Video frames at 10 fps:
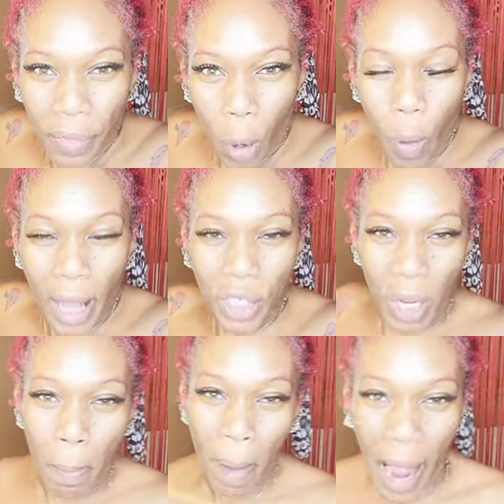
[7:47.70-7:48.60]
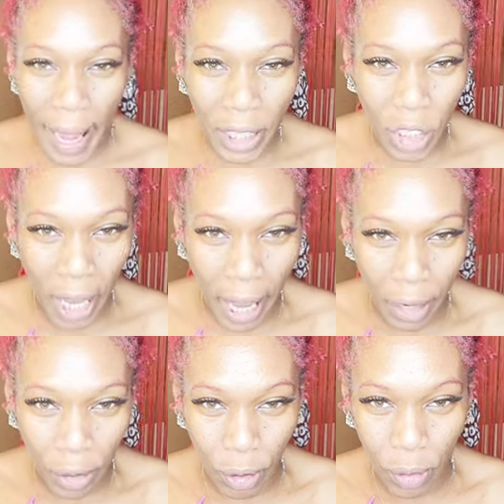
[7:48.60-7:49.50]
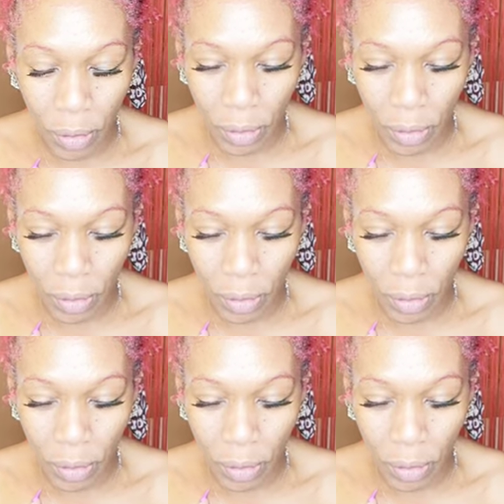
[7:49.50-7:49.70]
They're watching my channel.